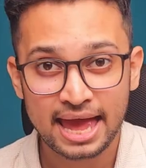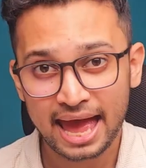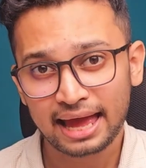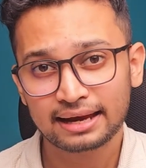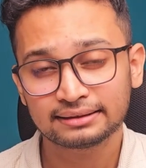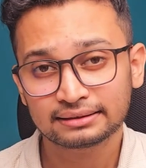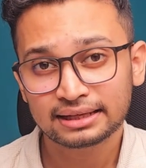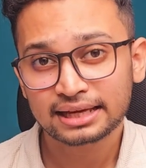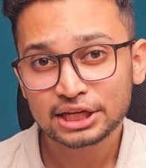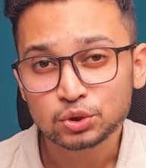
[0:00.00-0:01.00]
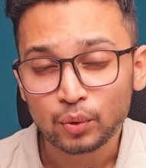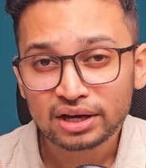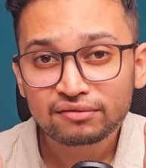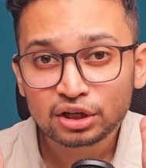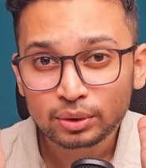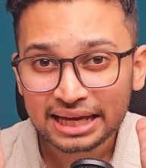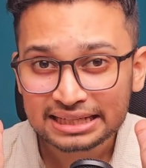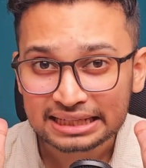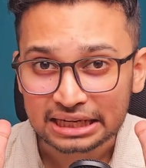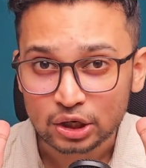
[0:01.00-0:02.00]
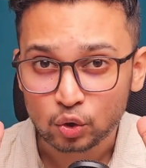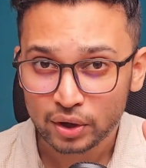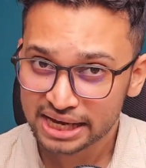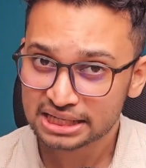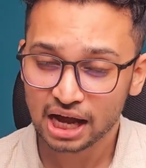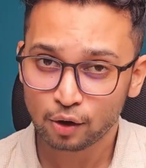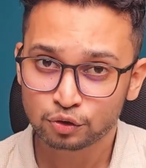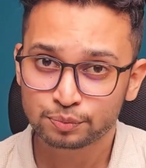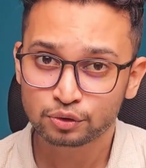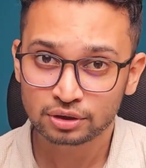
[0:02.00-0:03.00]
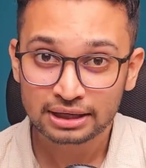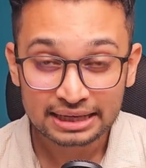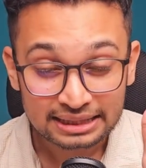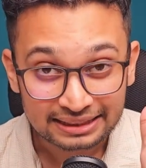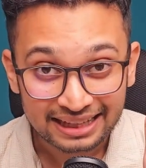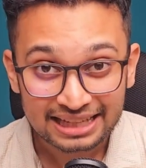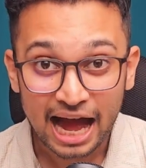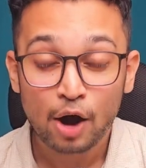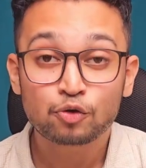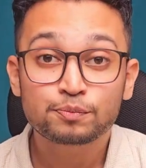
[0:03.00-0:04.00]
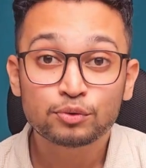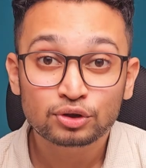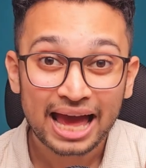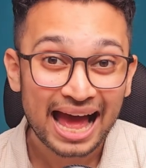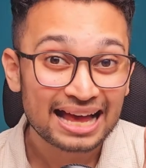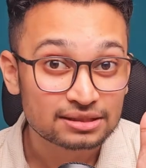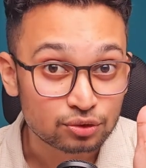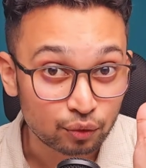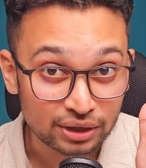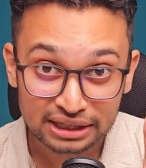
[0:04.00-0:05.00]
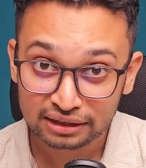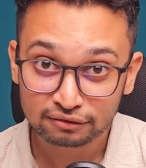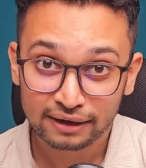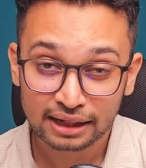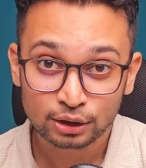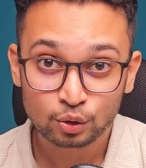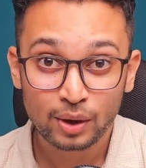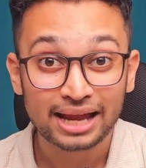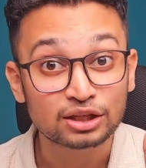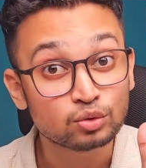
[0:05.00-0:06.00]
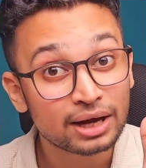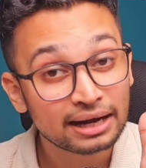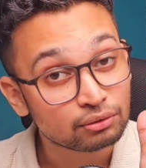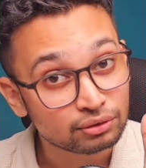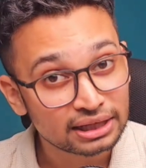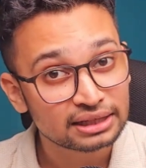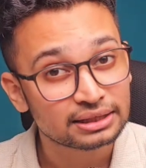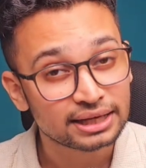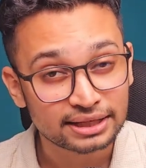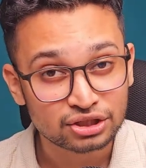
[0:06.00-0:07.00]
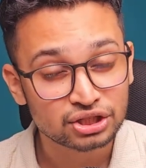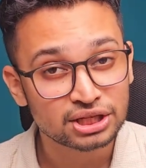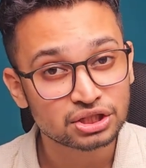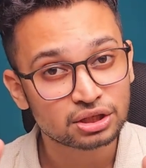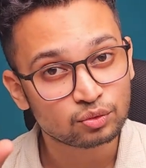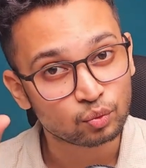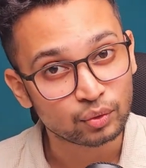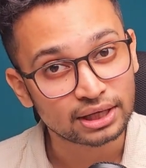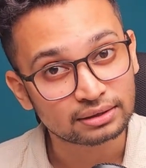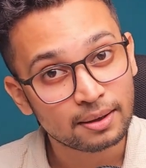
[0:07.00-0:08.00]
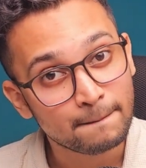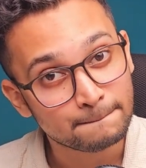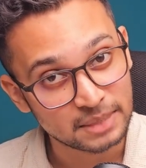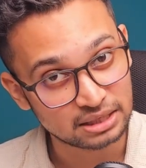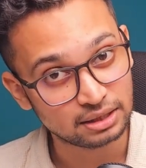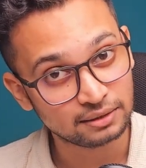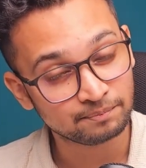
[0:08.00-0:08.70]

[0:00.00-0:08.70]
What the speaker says: And the thing is, whenever you get a great output, that output has real value and you can really exchange it with money.